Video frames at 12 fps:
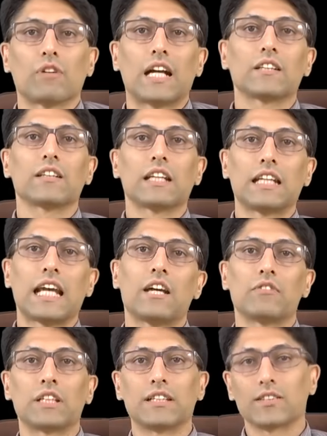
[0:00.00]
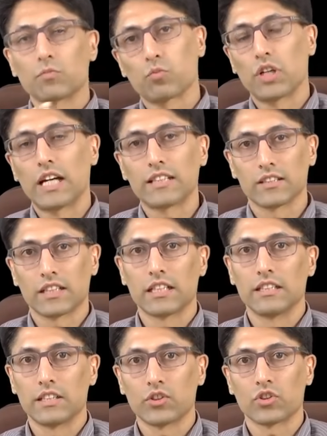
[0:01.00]
rather than having this prior
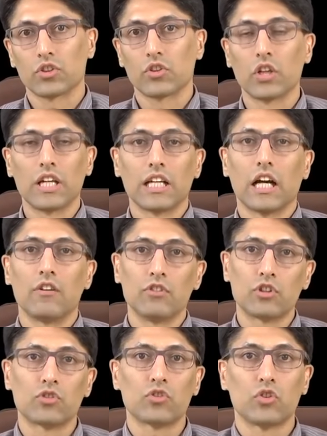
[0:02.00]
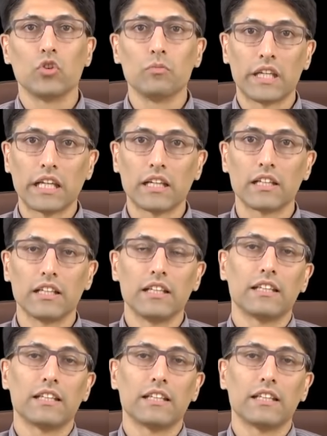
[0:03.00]
condition of assuming